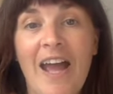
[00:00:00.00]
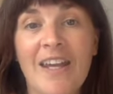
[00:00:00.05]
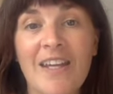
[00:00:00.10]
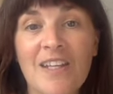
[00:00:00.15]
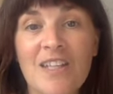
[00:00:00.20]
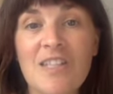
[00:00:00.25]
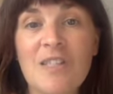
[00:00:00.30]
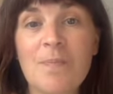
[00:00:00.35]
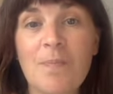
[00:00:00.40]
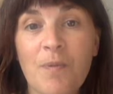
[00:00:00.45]

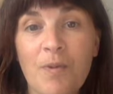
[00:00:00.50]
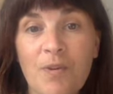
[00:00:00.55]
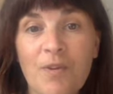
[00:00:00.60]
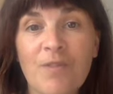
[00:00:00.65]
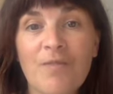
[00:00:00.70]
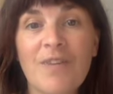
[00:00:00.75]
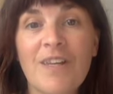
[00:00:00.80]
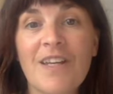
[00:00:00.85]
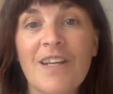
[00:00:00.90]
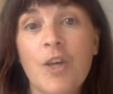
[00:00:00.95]

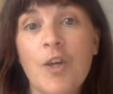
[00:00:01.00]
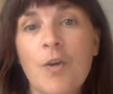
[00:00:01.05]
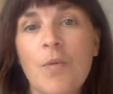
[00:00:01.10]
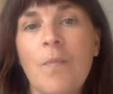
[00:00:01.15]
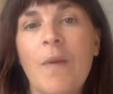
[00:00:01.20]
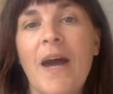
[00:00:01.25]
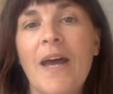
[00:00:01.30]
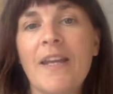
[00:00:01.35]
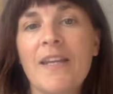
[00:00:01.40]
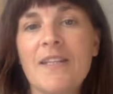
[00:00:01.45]
exploring
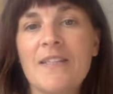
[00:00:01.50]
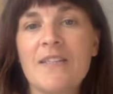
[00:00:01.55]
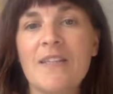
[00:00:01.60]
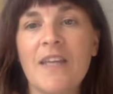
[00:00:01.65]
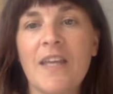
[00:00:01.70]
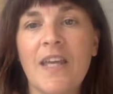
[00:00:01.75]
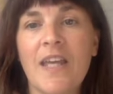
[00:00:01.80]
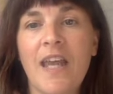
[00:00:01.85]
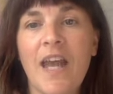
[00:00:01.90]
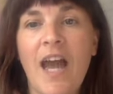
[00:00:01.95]

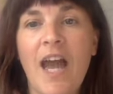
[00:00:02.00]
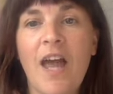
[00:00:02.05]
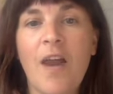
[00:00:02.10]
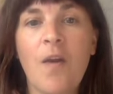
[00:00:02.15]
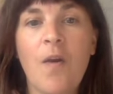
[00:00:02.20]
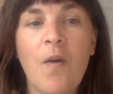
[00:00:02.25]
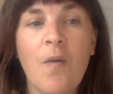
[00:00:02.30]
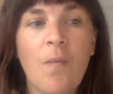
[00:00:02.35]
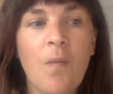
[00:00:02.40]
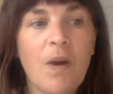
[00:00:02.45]
humanity
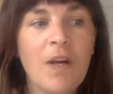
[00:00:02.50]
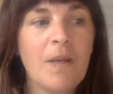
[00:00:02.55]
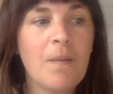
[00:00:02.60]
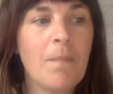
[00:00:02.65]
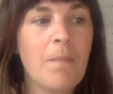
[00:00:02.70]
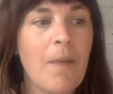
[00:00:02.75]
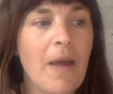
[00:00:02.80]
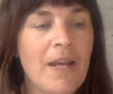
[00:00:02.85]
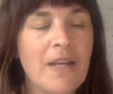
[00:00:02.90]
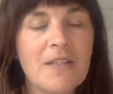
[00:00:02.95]
and what
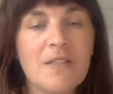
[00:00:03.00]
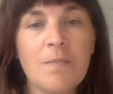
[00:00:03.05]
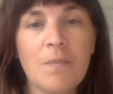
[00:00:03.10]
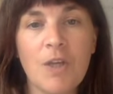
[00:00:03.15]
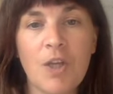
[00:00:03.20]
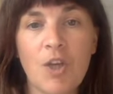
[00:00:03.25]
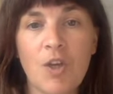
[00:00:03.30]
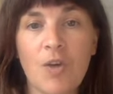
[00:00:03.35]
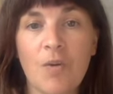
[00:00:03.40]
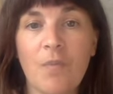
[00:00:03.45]
it meant to
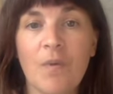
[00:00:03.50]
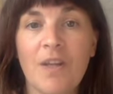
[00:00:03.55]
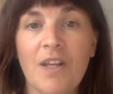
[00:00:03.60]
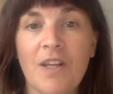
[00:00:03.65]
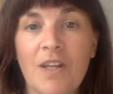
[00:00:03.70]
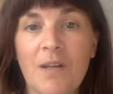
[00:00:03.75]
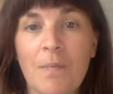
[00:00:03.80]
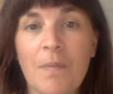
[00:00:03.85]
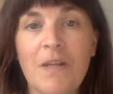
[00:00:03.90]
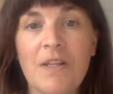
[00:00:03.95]
be
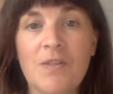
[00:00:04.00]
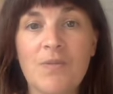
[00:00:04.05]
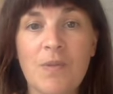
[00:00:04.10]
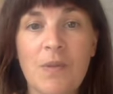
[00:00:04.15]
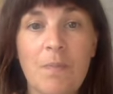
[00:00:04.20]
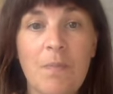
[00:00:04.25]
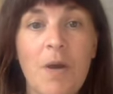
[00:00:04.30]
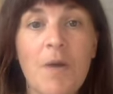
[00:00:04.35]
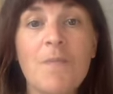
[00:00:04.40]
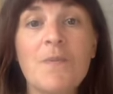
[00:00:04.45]
human and the
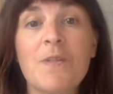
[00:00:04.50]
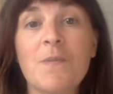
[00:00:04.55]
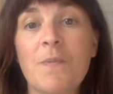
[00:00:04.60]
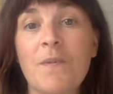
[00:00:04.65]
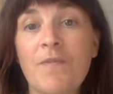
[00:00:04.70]
bittersweet moments,